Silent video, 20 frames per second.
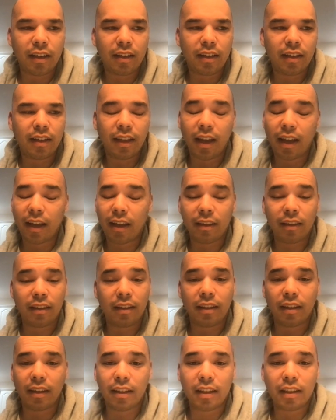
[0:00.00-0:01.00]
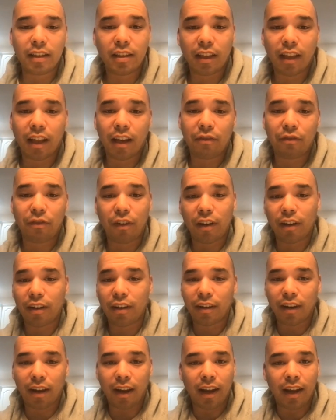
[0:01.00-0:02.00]
it's a lot of
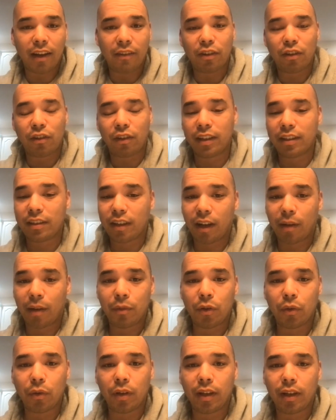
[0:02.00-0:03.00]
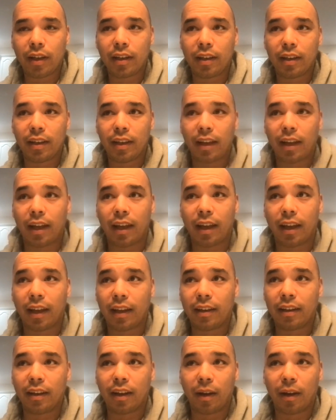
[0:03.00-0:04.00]
fun. I have a great time doing it,
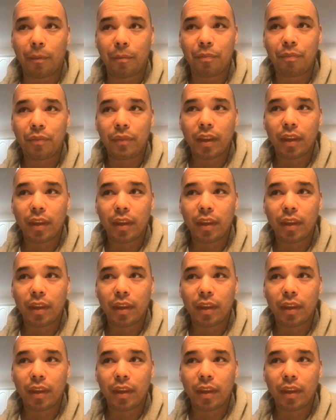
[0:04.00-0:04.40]
and I